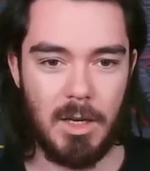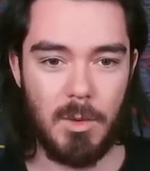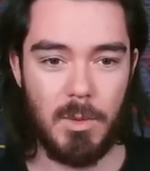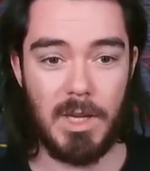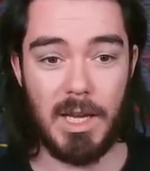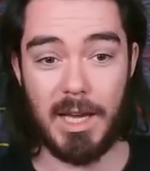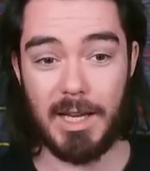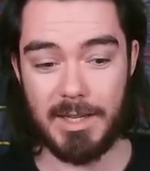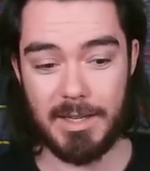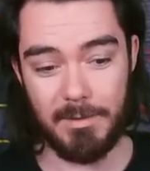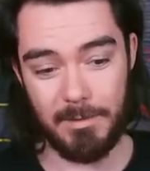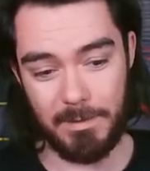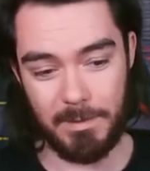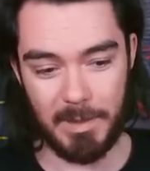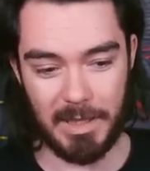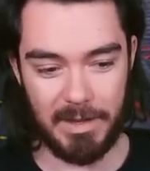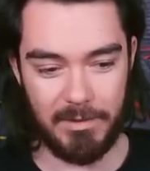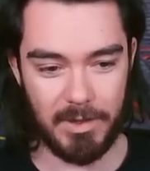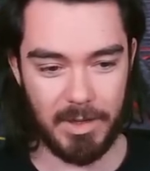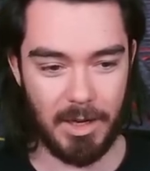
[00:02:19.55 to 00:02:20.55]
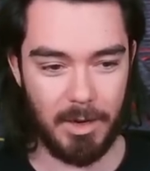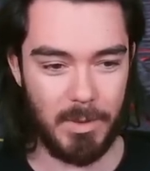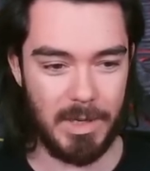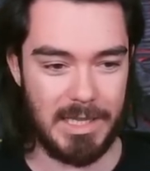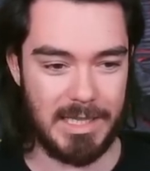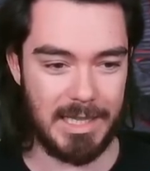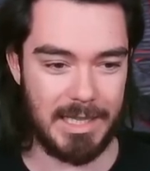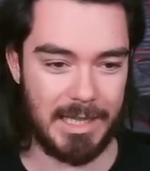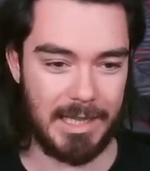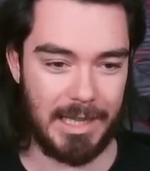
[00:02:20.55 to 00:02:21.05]
We actually, believe it or not, we
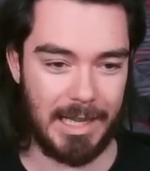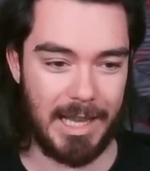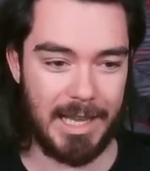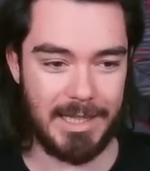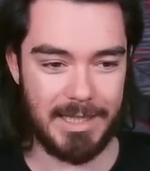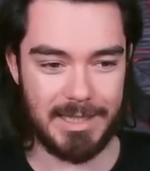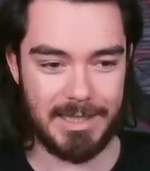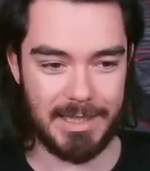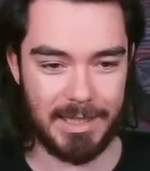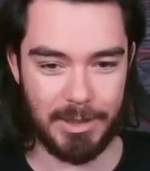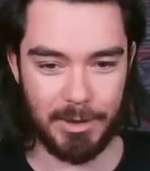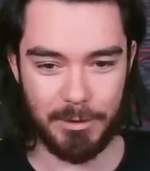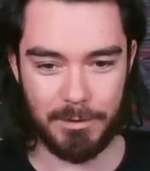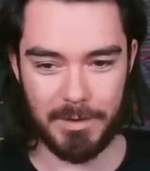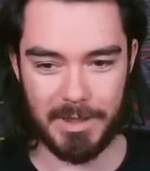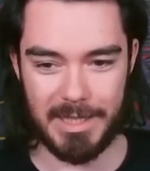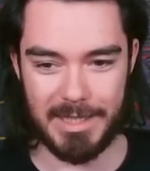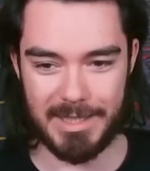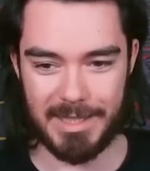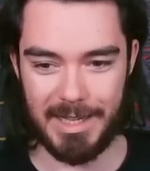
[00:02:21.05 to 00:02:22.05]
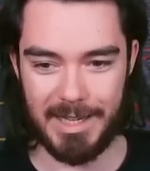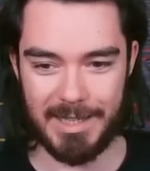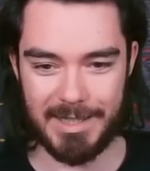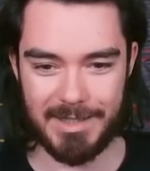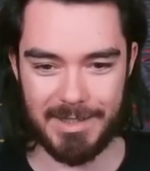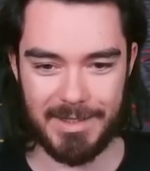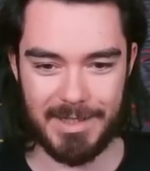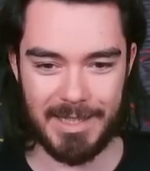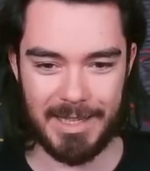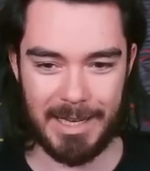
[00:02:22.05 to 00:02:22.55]
didn't land a single freeze there,
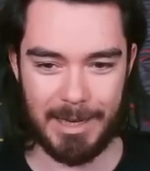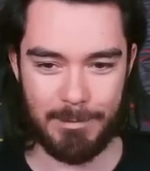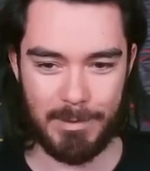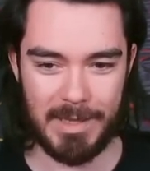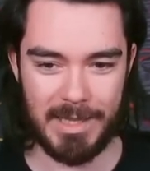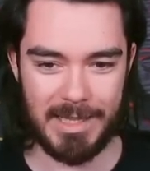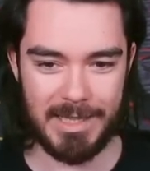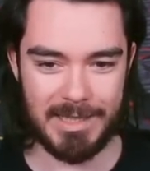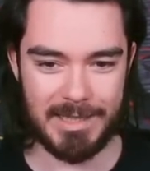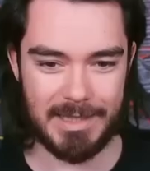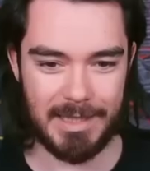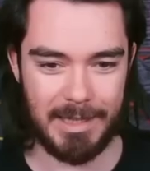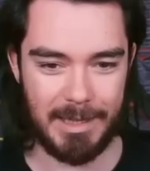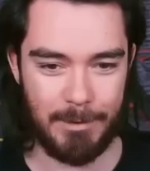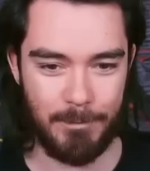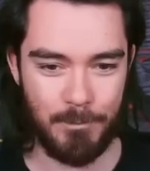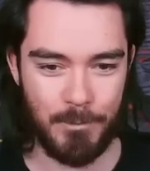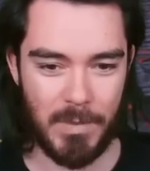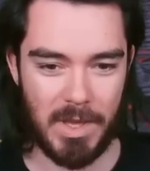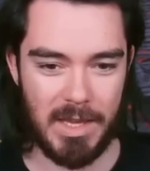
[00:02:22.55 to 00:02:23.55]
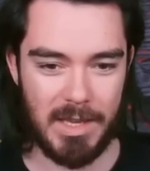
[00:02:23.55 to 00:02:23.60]
so it didn't happen this time.